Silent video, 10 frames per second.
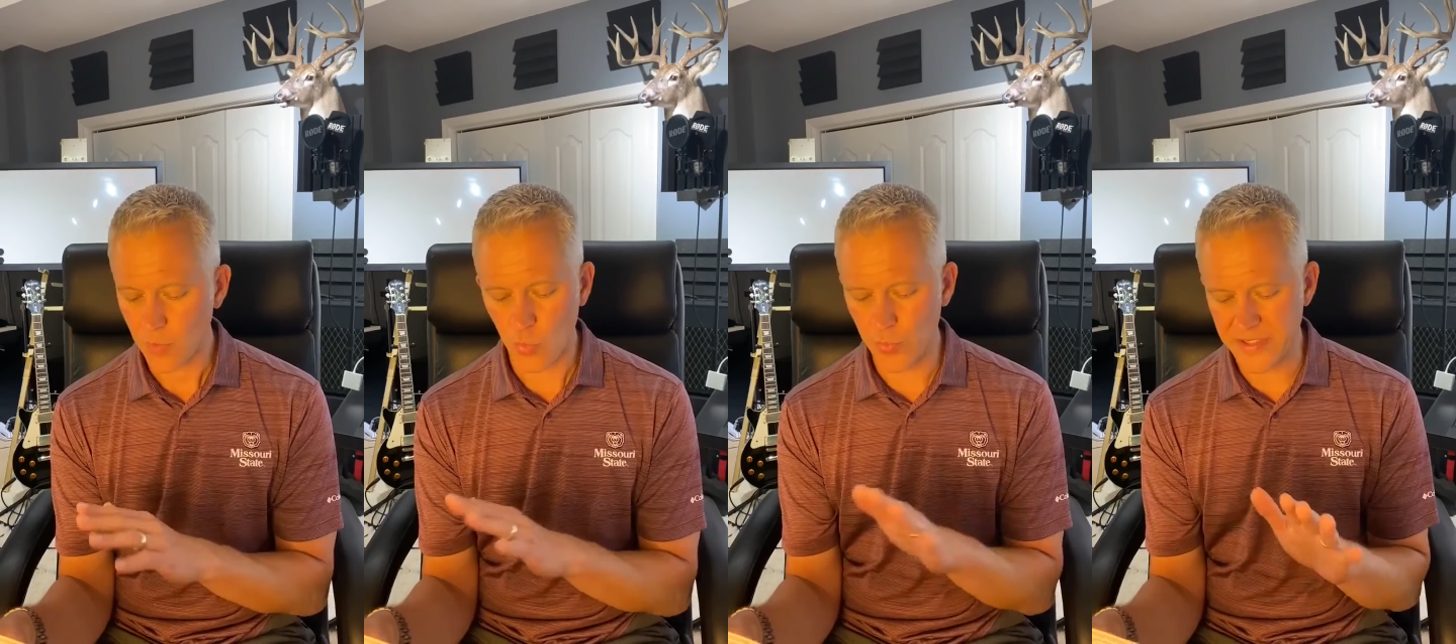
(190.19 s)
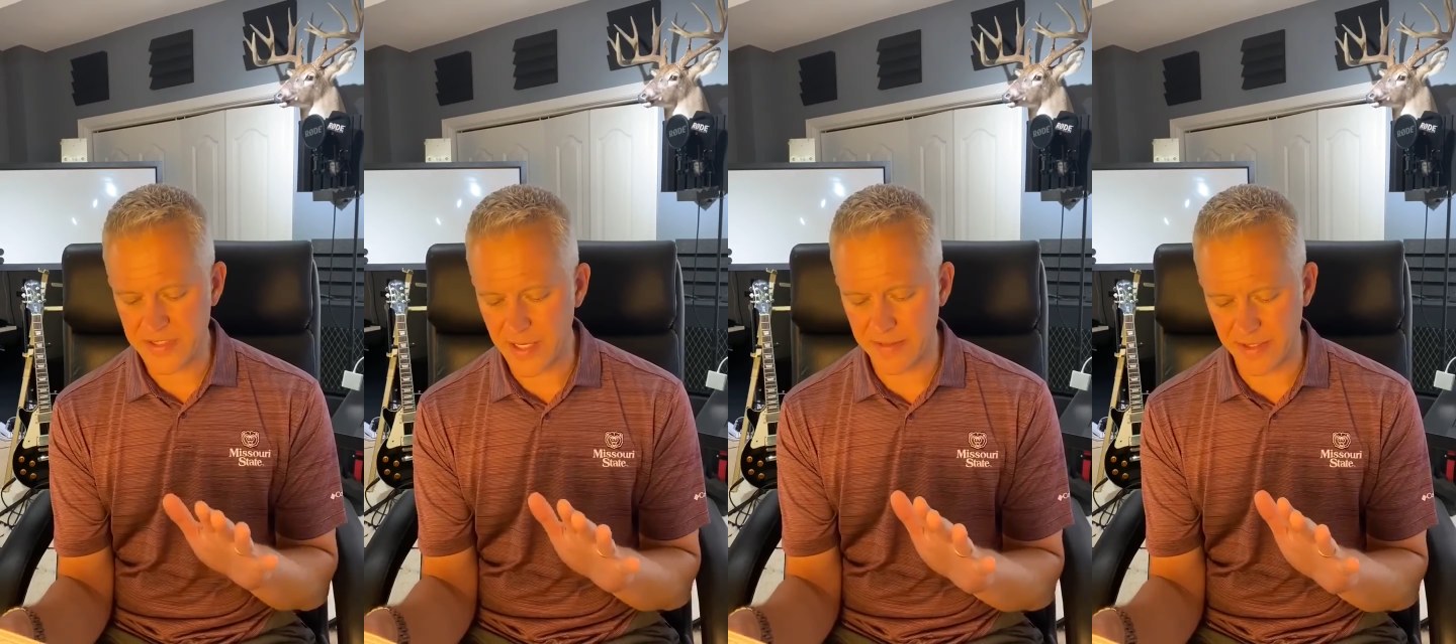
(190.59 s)
When he
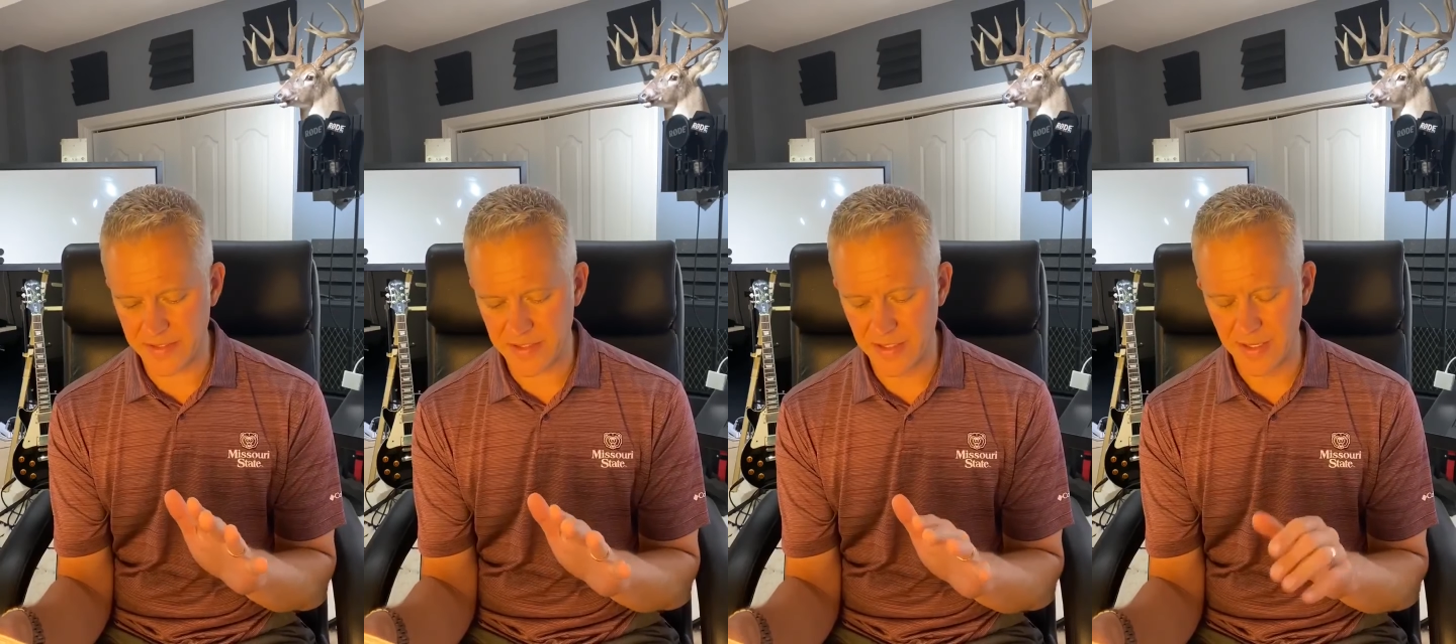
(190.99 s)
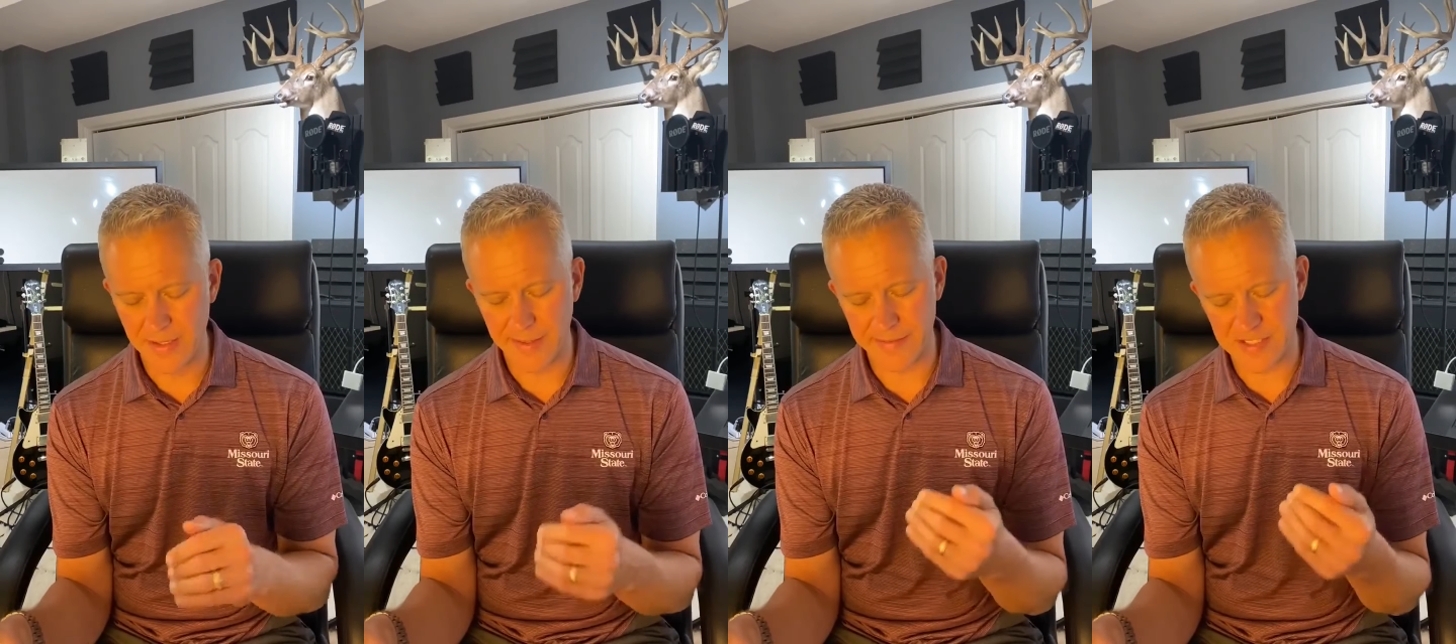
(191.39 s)
said this,
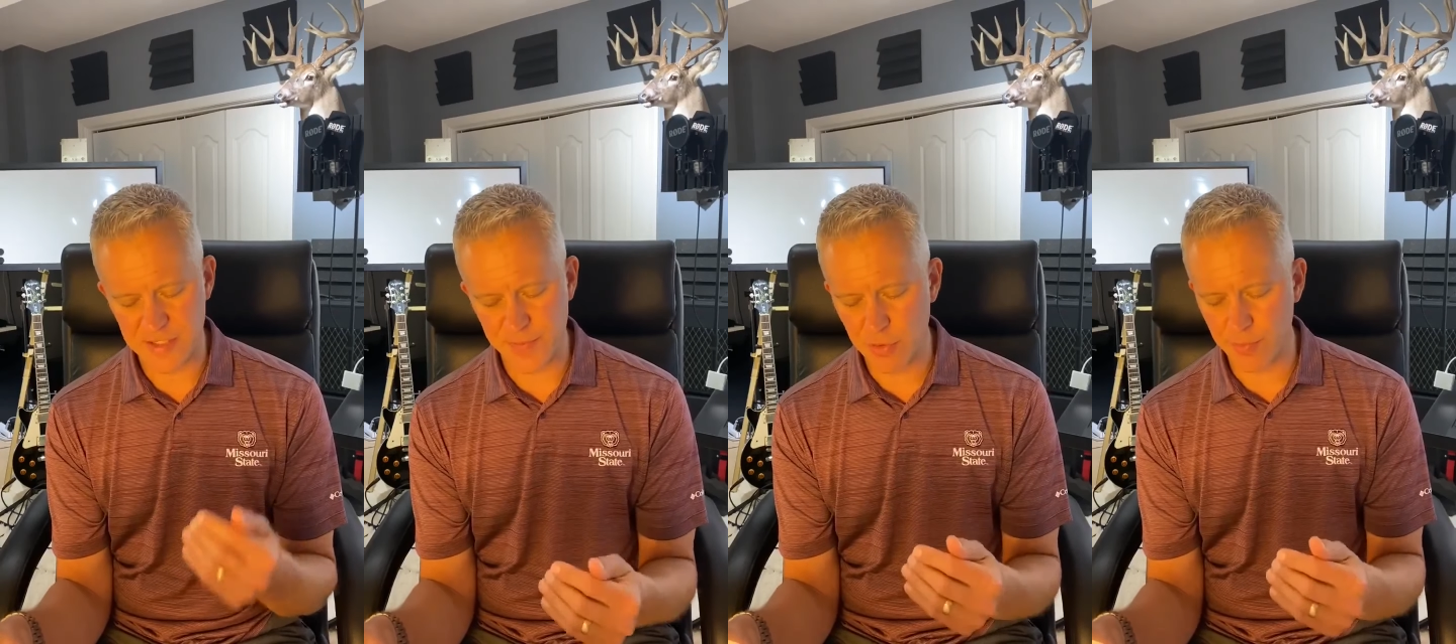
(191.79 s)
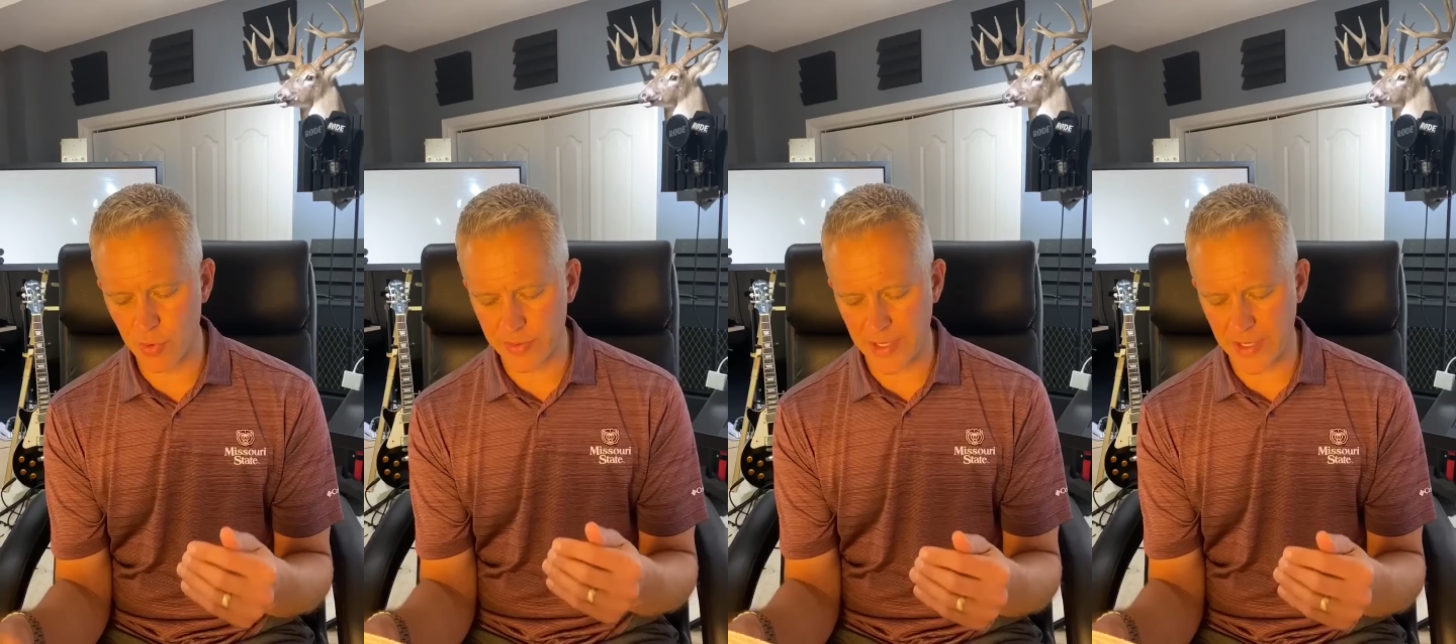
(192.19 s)
a dispute broke